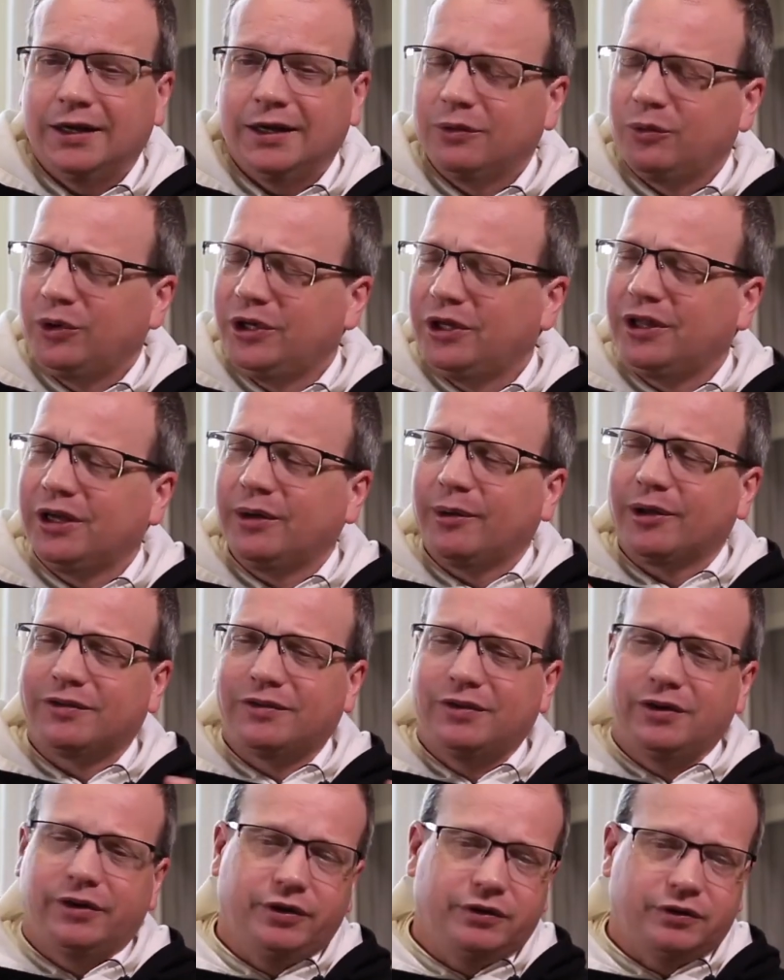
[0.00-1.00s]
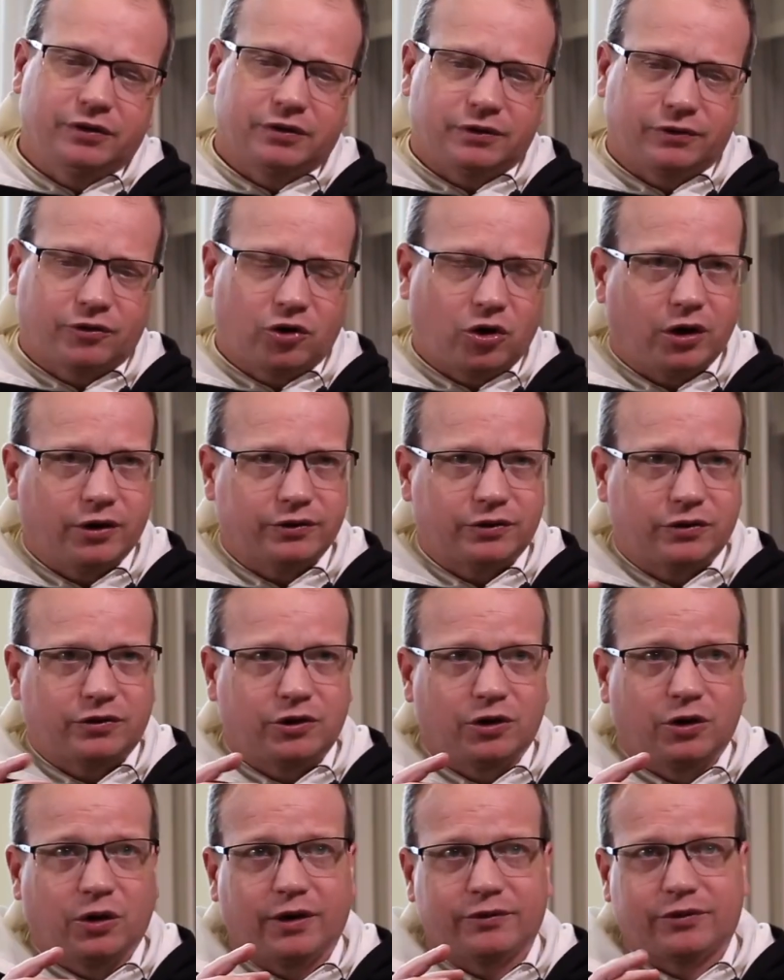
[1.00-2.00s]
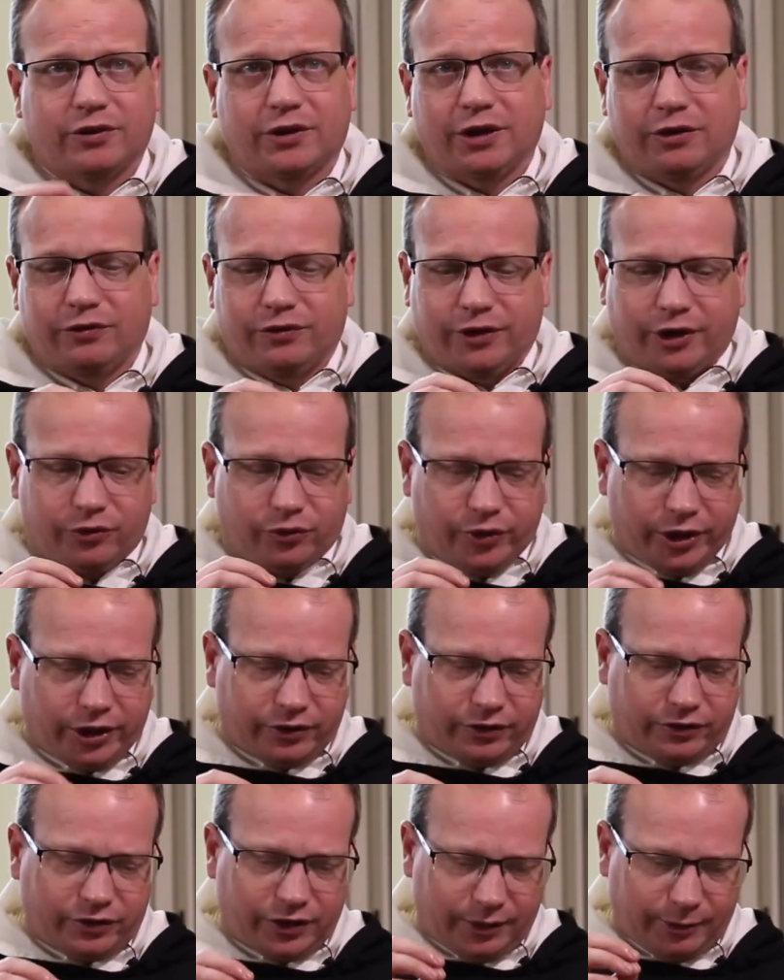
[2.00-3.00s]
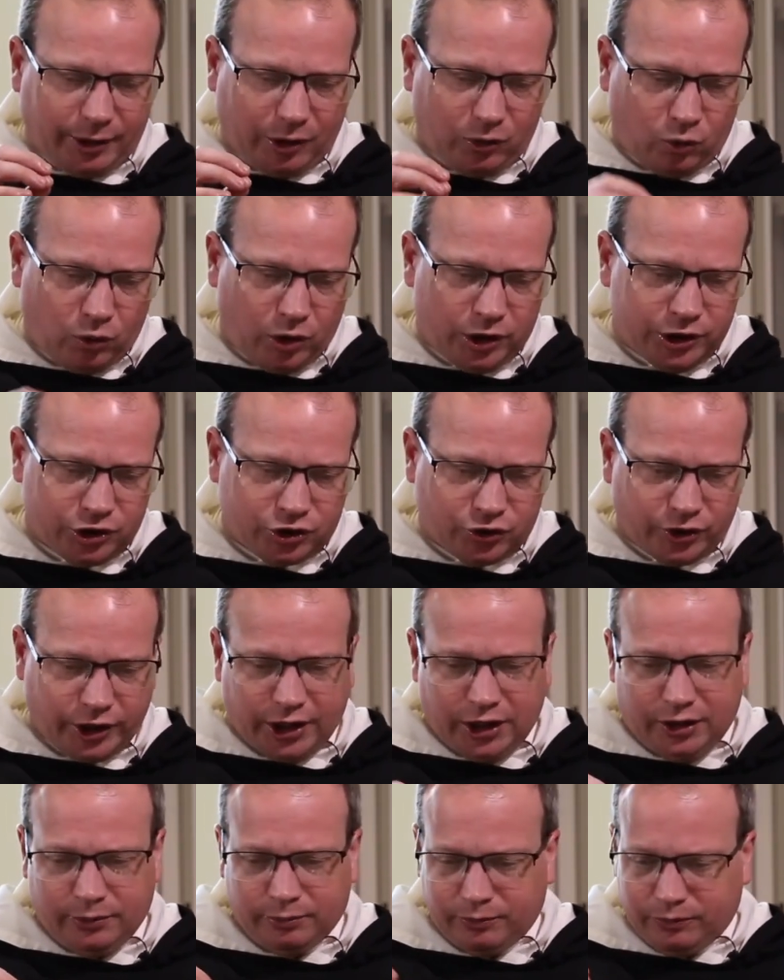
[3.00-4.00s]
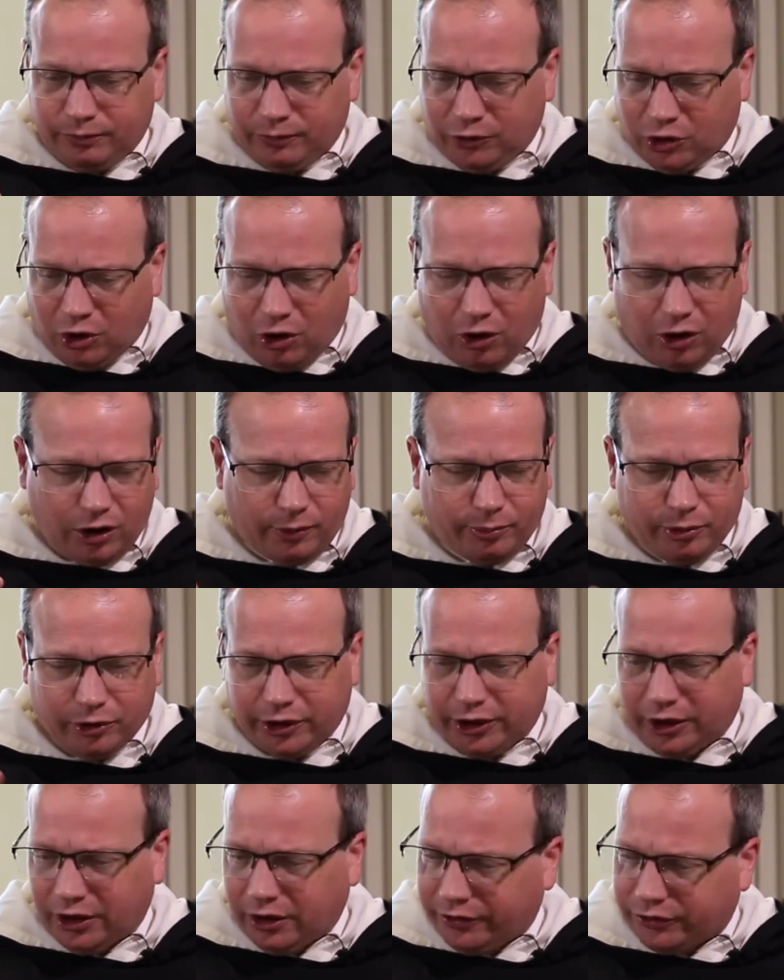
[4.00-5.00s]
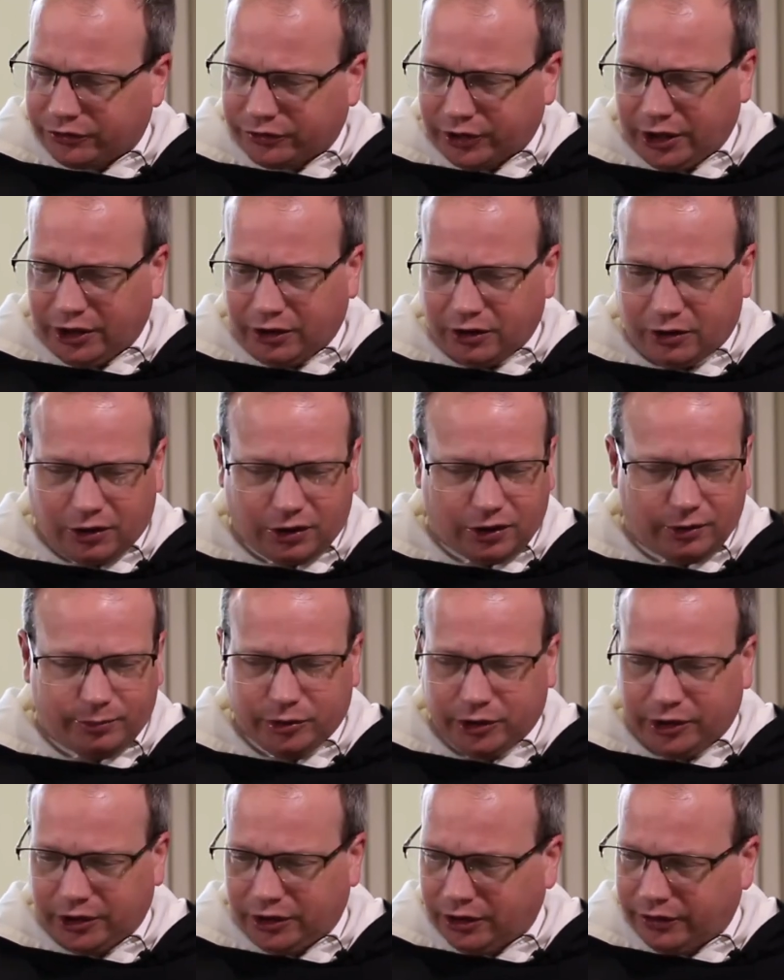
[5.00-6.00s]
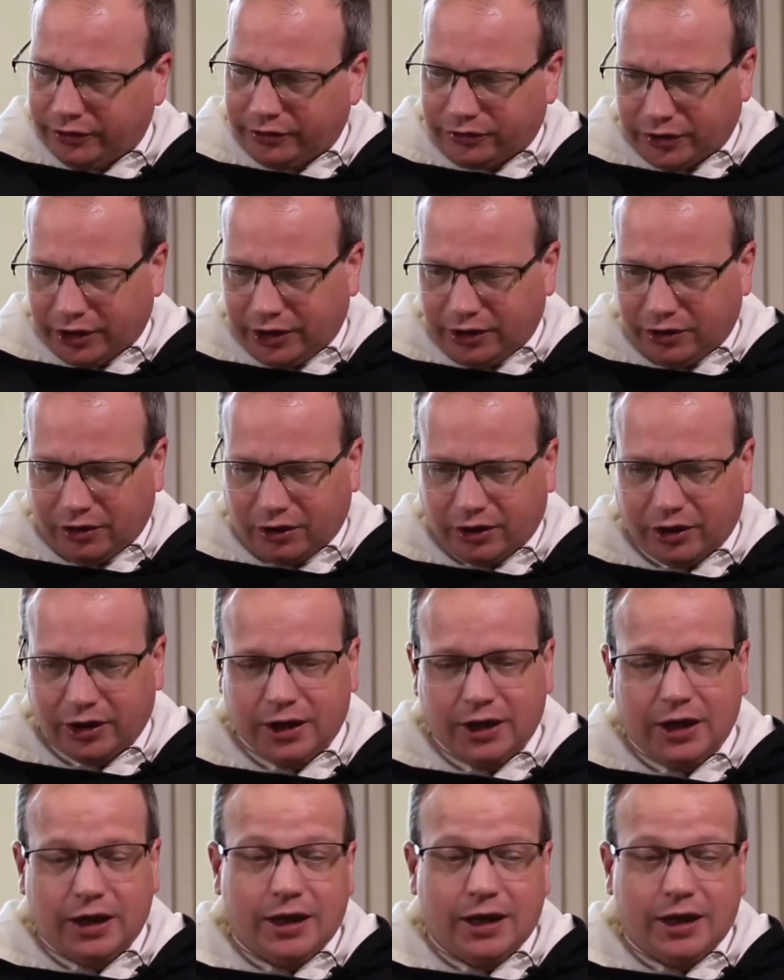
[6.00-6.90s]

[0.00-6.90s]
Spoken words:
When you think about series of causes, you don't have to think very rigorously about one train car pulling another train car, pulling another train car.